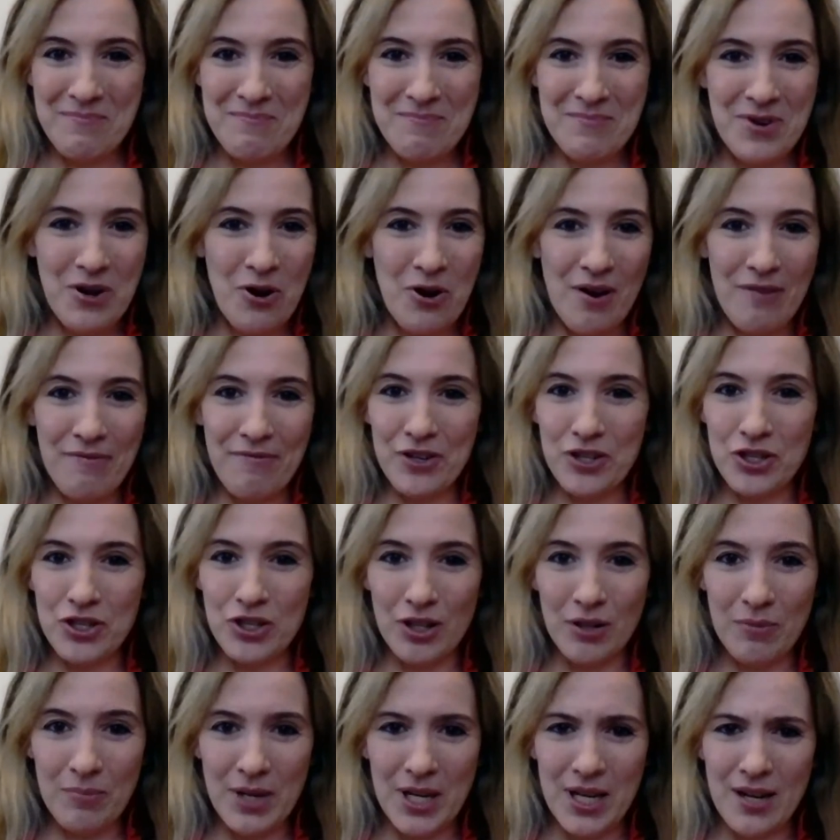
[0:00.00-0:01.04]
no
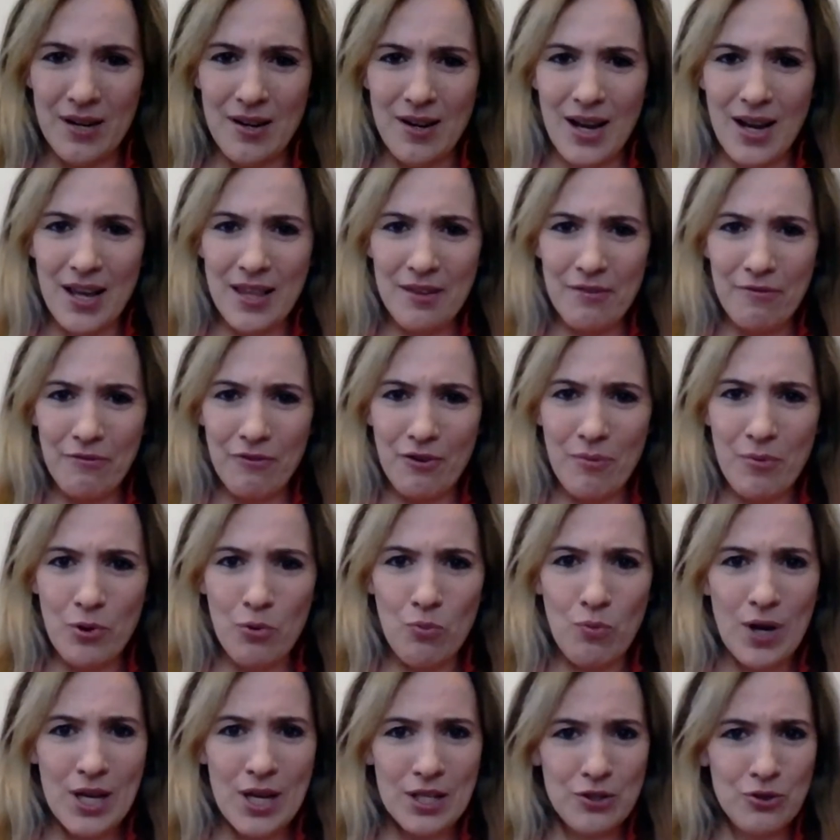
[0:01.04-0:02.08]
official media, neither from the
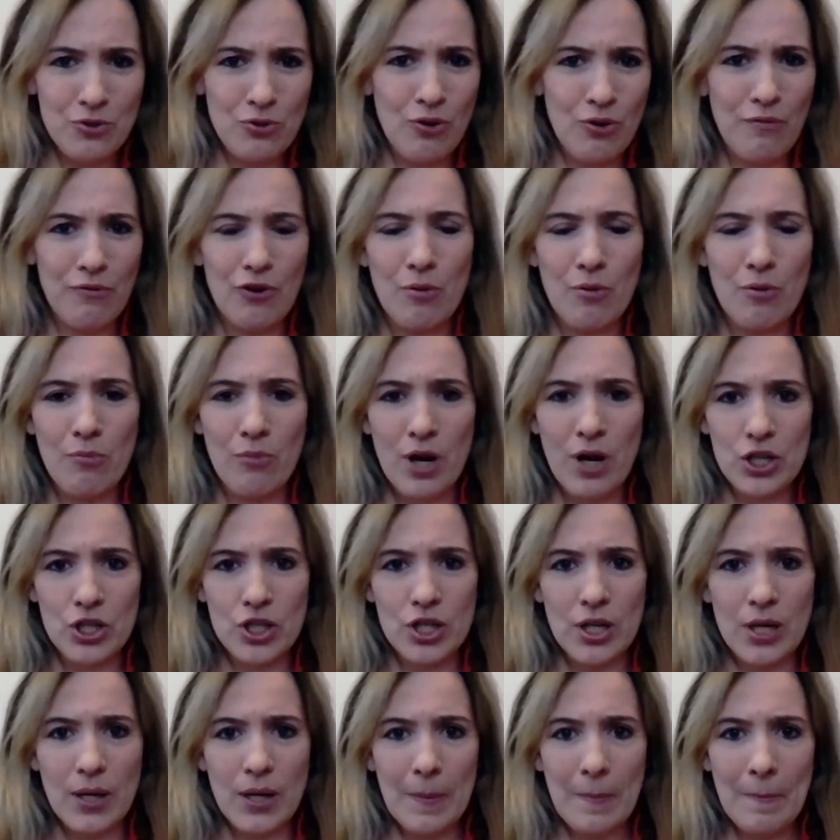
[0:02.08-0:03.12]
West nor from
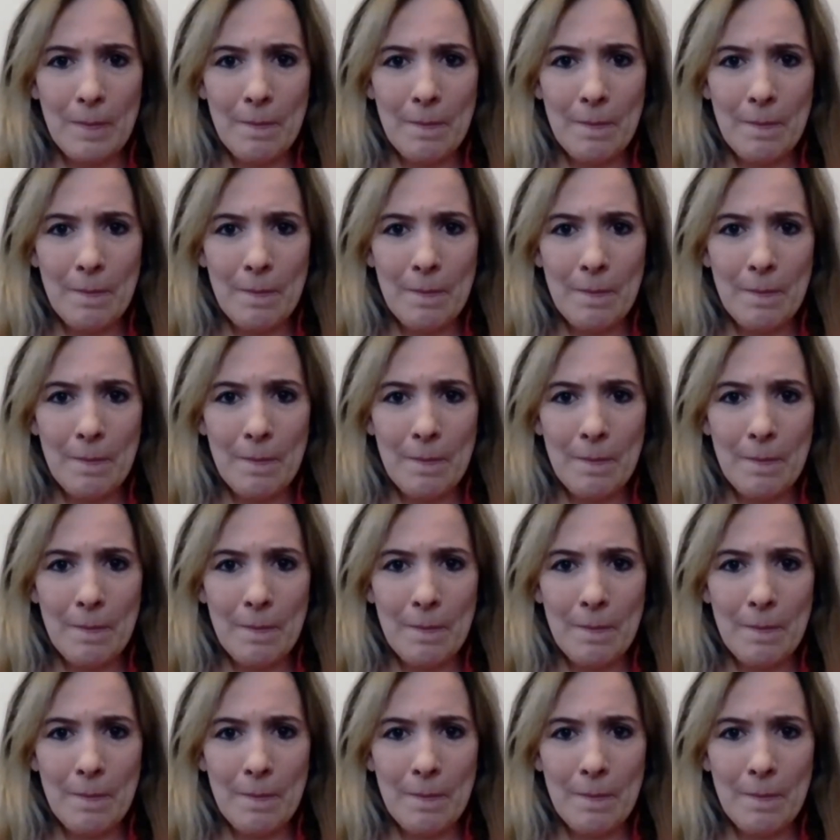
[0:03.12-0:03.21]
Russia.